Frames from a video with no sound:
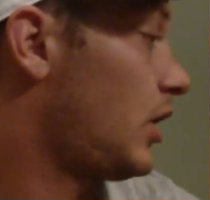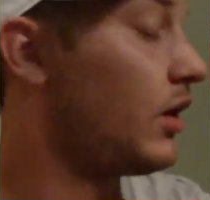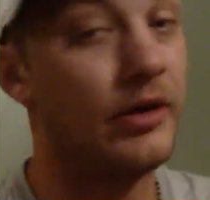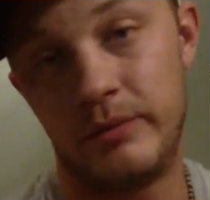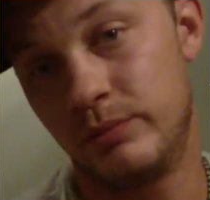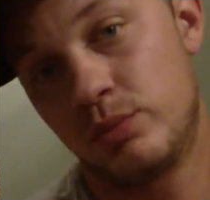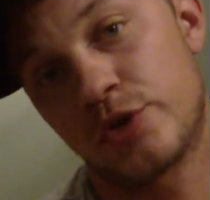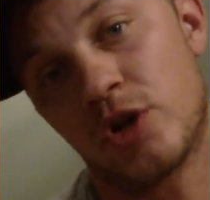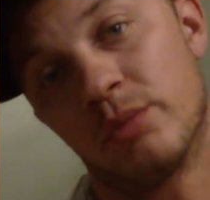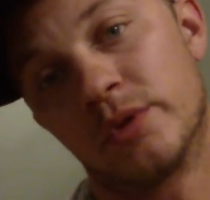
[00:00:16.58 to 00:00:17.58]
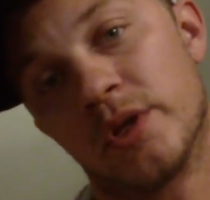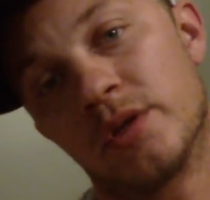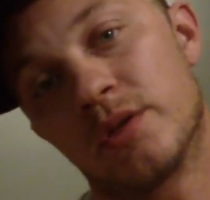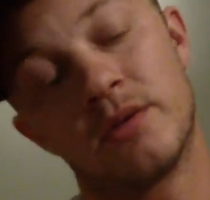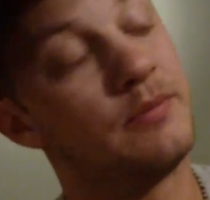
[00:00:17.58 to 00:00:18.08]
Alright, start with
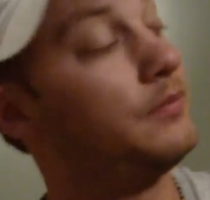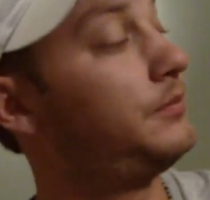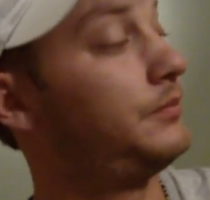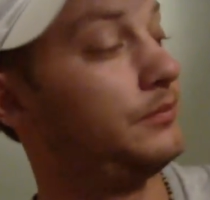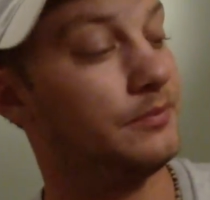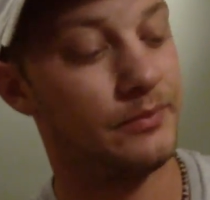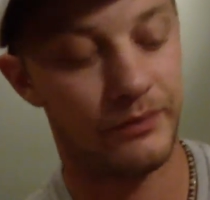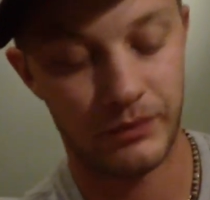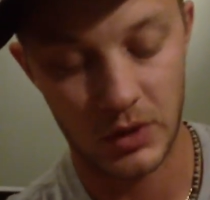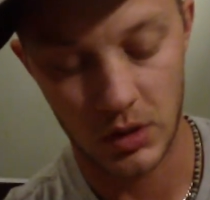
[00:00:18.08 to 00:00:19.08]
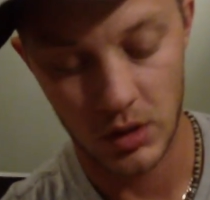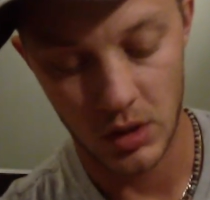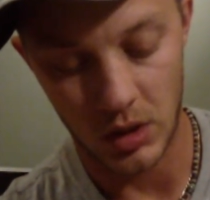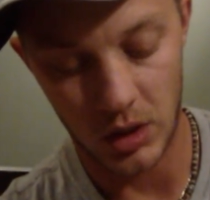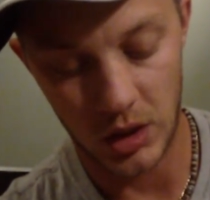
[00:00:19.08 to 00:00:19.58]
this.
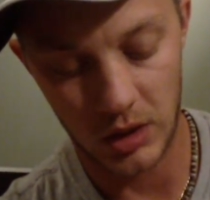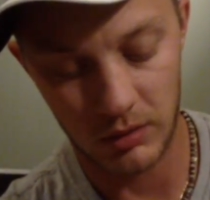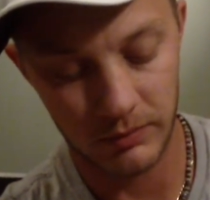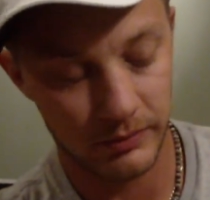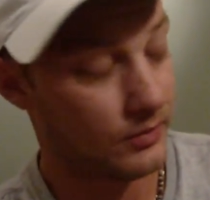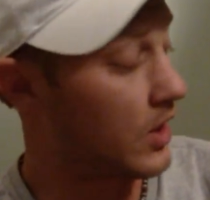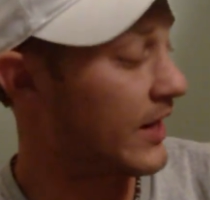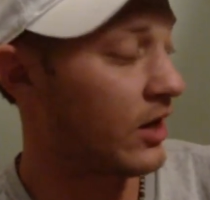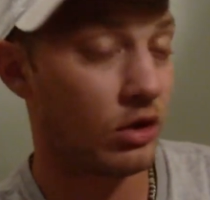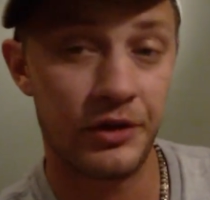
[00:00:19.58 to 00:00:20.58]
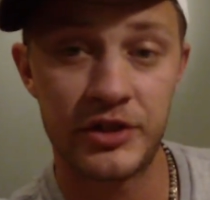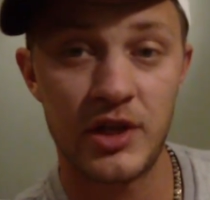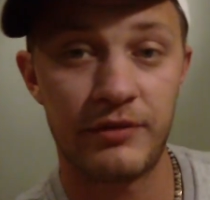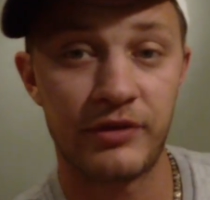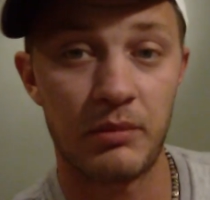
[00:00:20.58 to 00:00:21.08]
I got all this
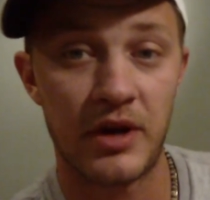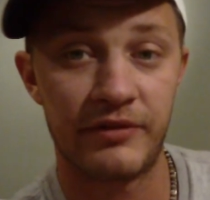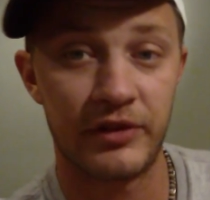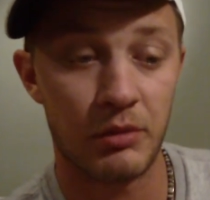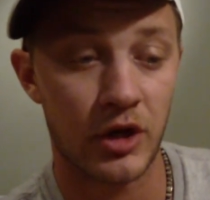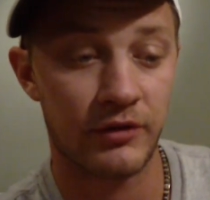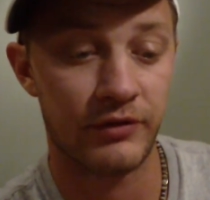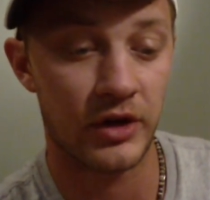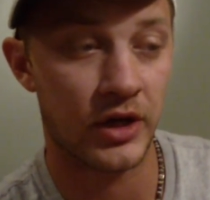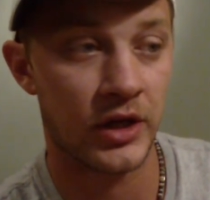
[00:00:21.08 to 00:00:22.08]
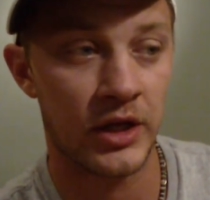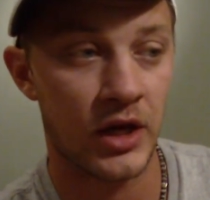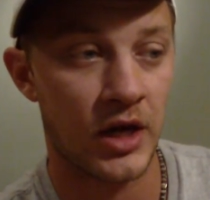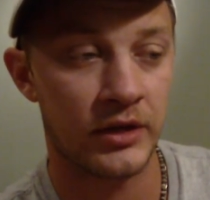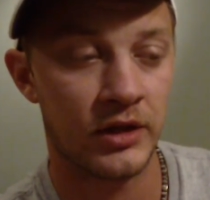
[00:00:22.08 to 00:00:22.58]
stuff from my flea market friend.
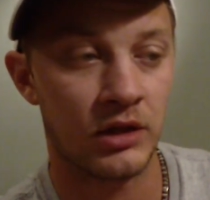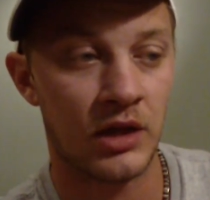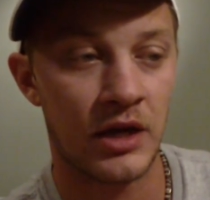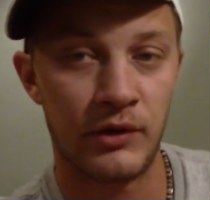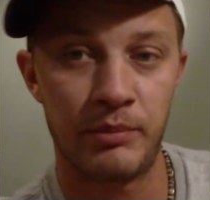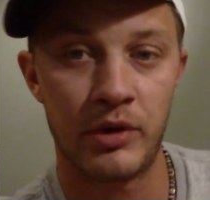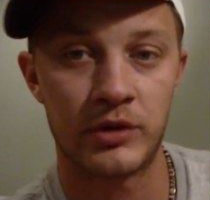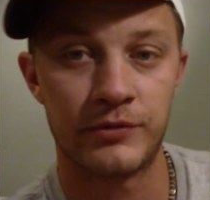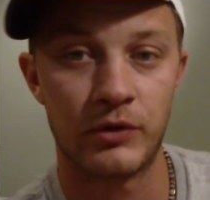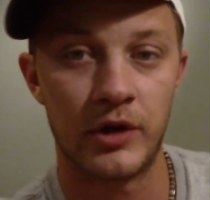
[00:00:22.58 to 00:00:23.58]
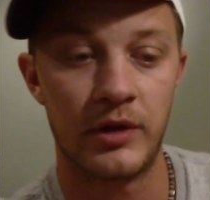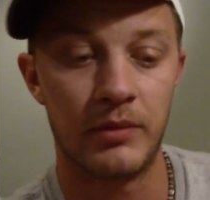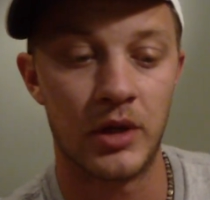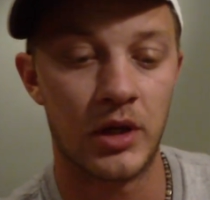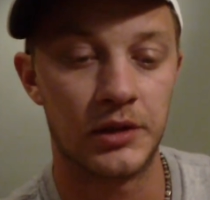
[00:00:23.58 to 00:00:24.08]
I did a lot of repairs for
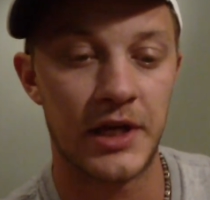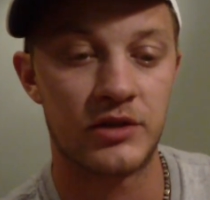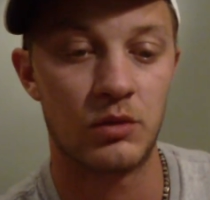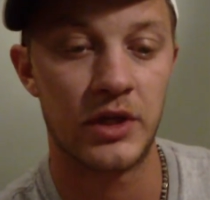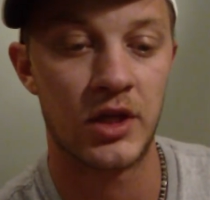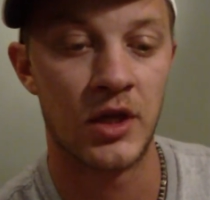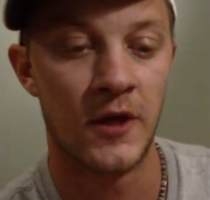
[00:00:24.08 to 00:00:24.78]
him last week.